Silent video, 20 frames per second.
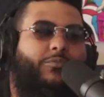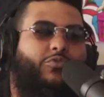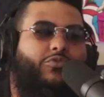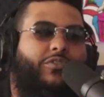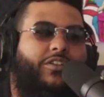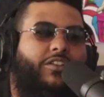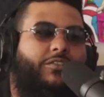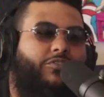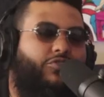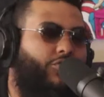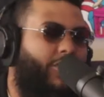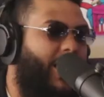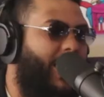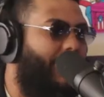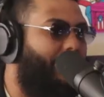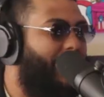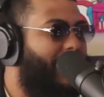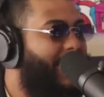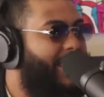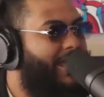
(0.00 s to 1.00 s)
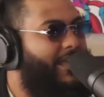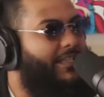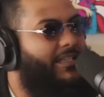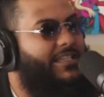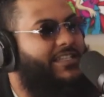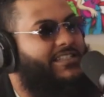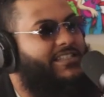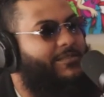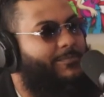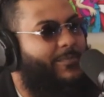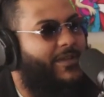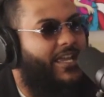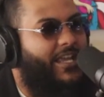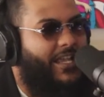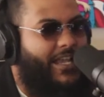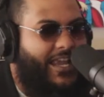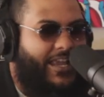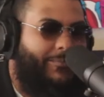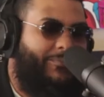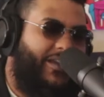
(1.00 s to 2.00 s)
time we drop. And listen,
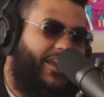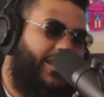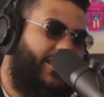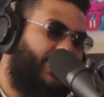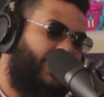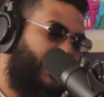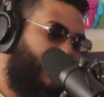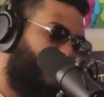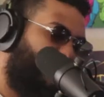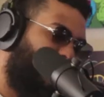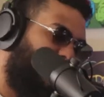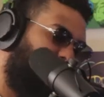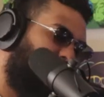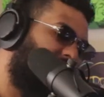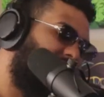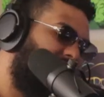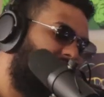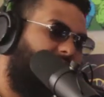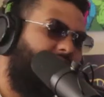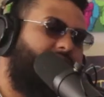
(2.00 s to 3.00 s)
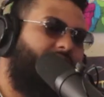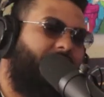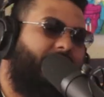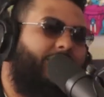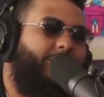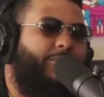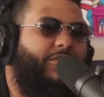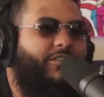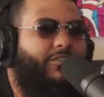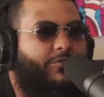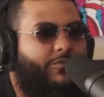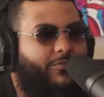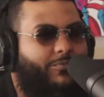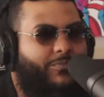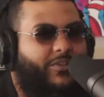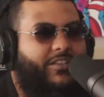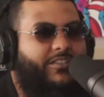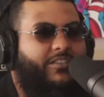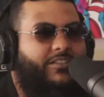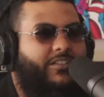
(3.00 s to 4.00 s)
man, A Beck, we appreciate you coming through,
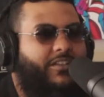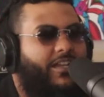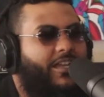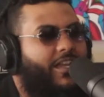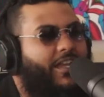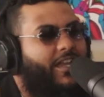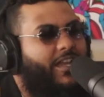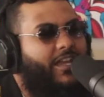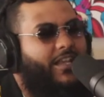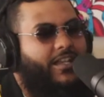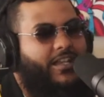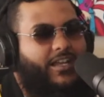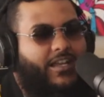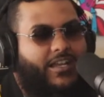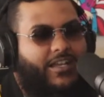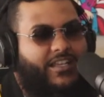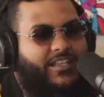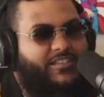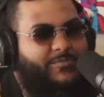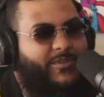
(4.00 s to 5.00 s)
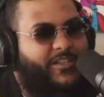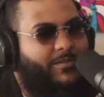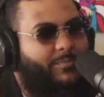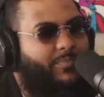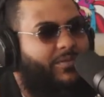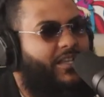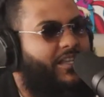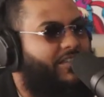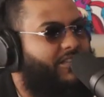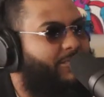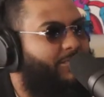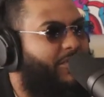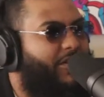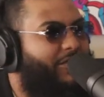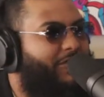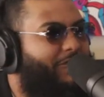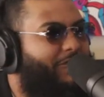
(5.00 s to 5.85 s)
brother. For and sure, uh, it's been a pleasure,